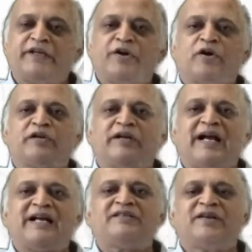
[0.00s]
doctor
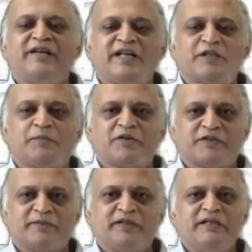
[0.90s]
as early as
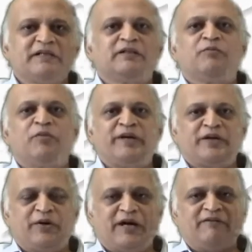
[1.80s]
possible the
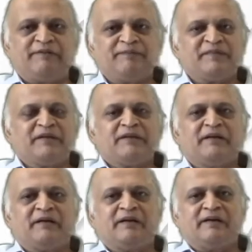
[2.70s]
moment you have
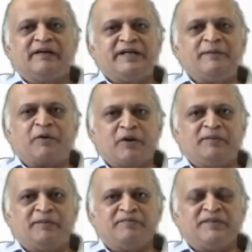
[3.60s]
any
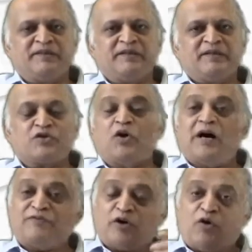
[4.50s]
problem. So
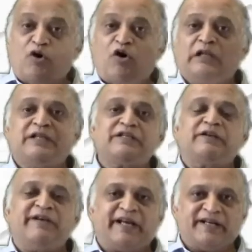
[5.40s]
after all this
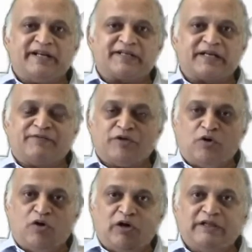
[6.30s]
awareness, after
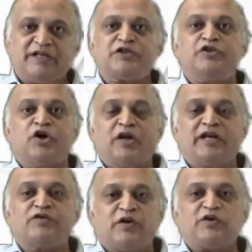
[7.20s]
all this
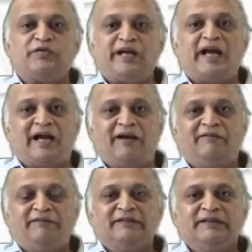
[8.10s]
knowledge what we have,